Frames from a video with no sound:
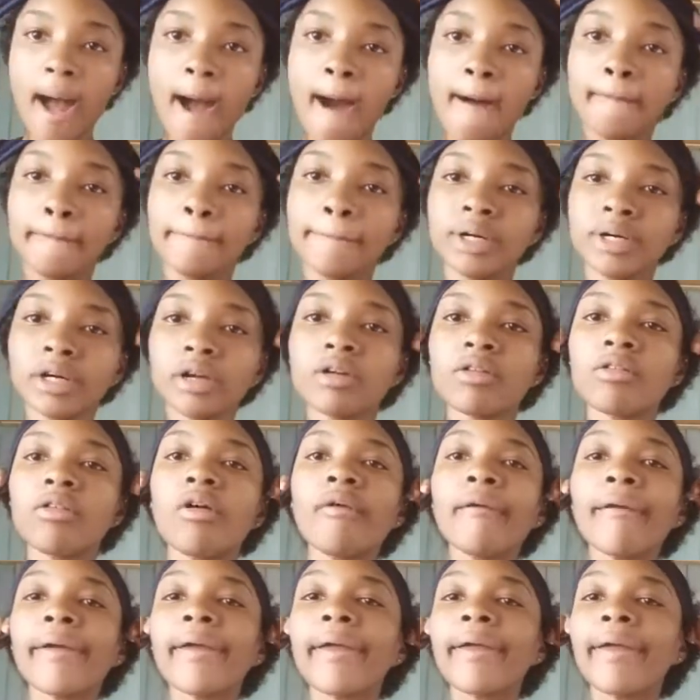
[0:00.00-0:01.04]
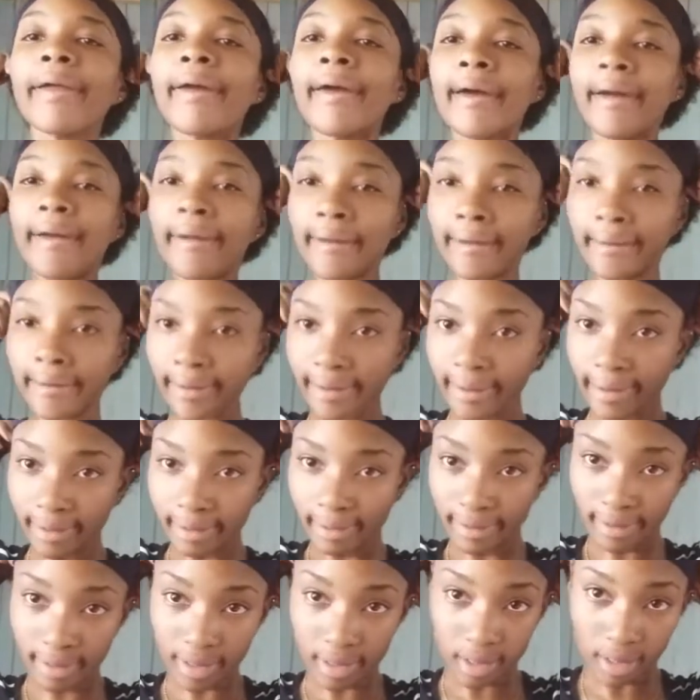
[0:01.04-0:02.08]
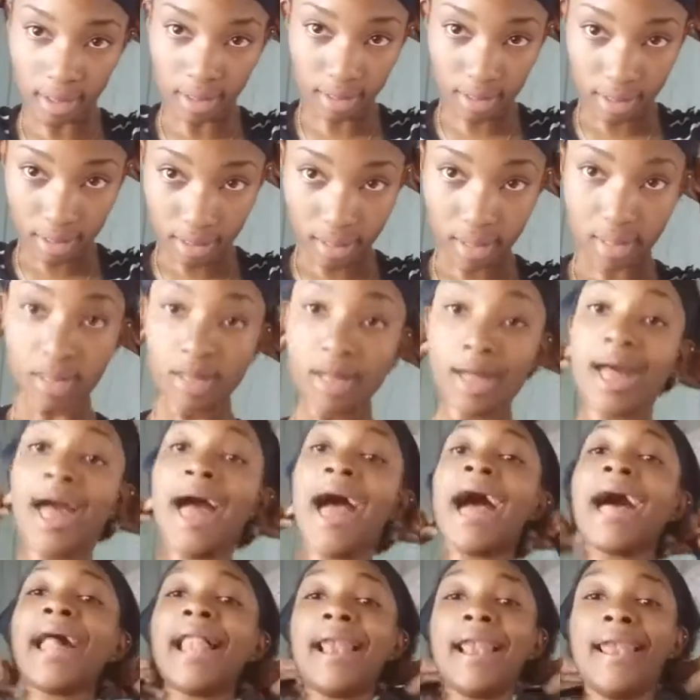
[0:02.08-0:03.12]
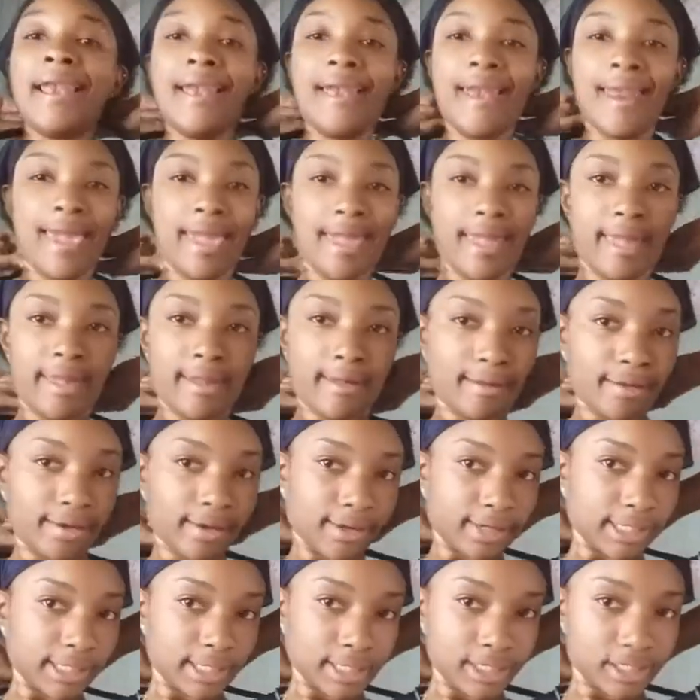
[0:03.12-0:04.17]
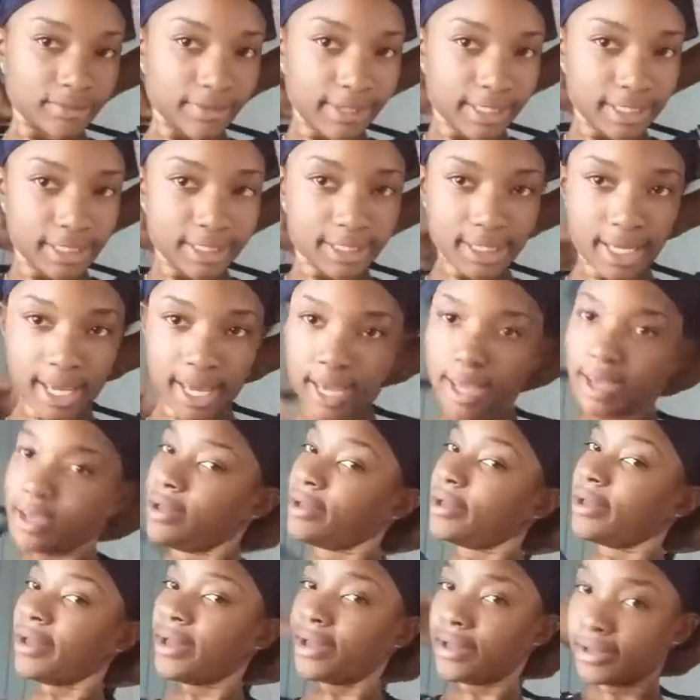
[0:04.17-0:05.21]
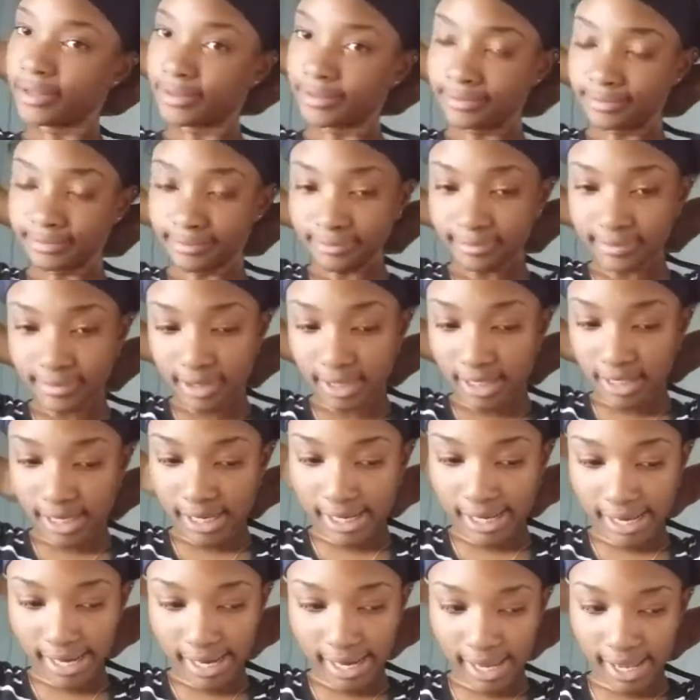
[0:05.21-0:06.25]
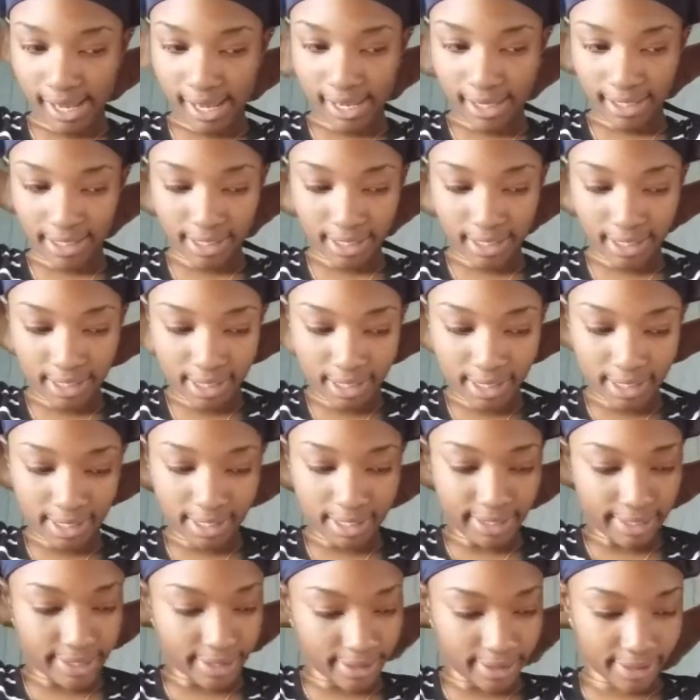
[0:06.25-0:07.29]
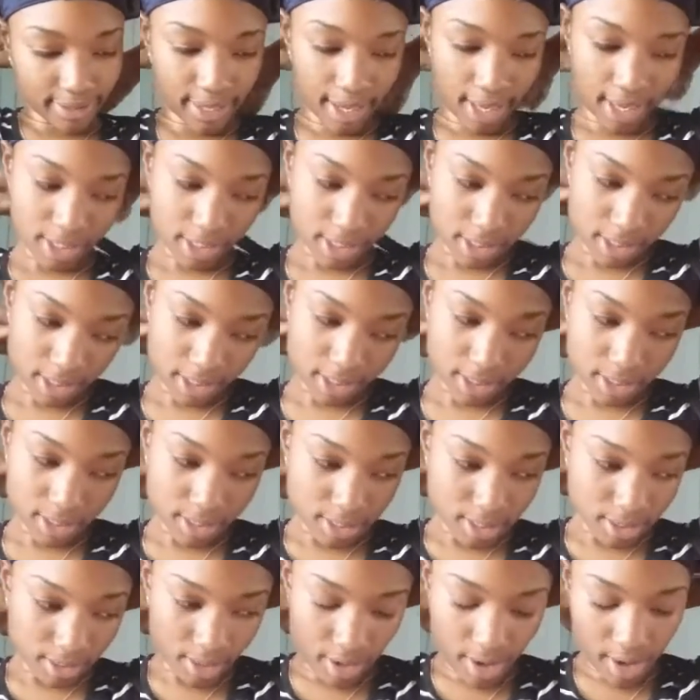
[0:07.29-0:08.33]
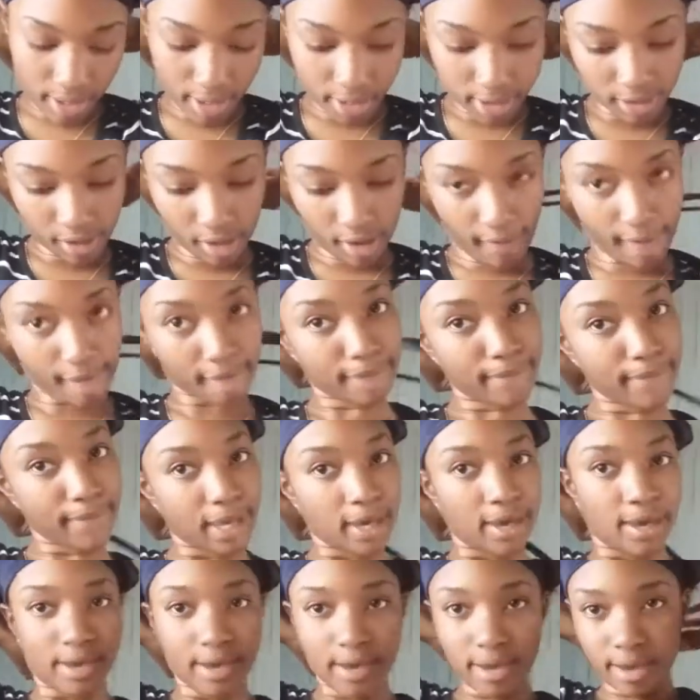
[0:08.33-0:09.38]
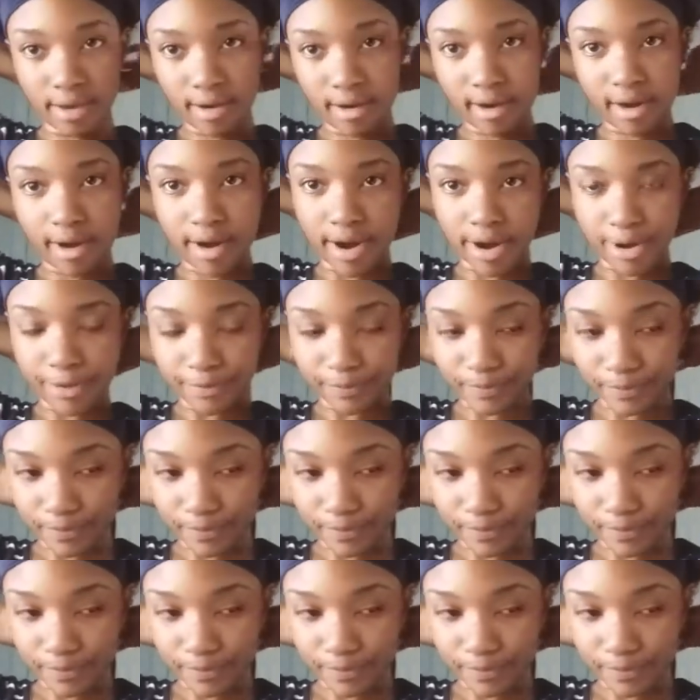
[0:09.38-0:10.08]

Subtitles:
And put it on here. And lay. That's what you say. Lay the edges at the top of my hair.